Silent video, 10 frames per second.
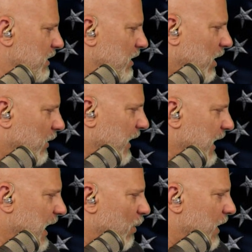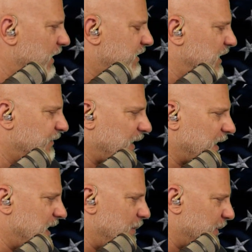All right. I want to see if I can keep an